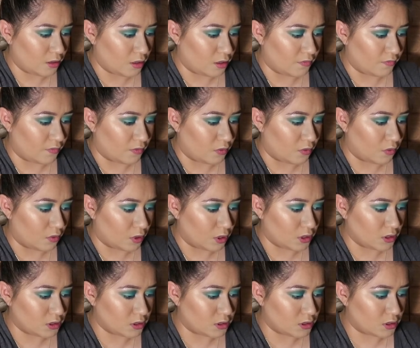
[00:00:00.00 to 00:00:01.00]
of
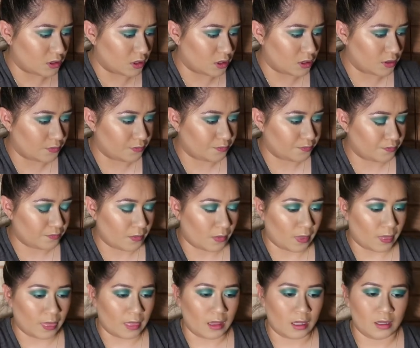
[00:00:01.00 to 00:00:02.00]
course.
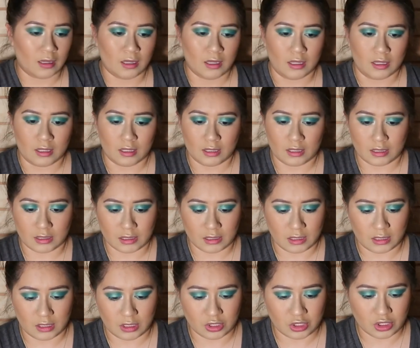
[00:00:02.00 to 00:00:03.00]
This is
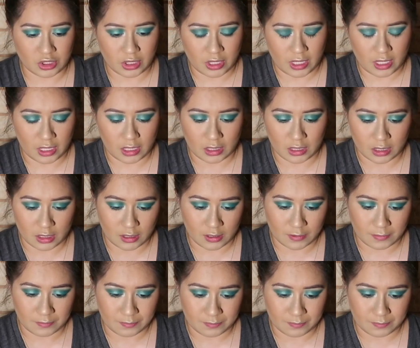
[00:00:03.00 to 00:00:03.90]
in the shade